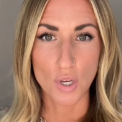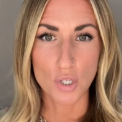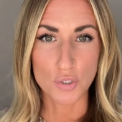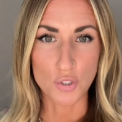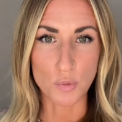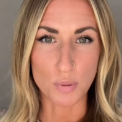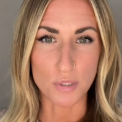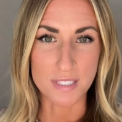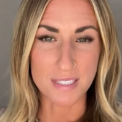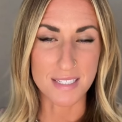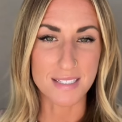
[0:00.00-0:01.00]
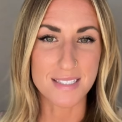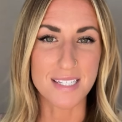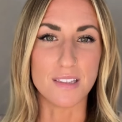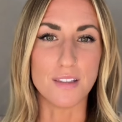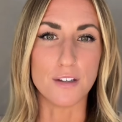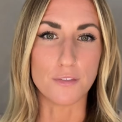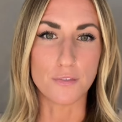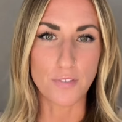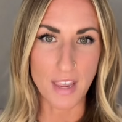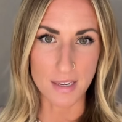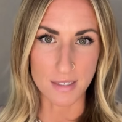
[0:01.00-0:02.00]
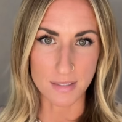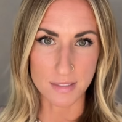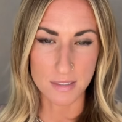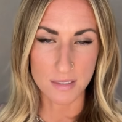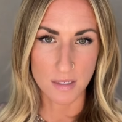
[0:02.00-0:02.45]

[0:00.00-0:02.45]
to persist in the face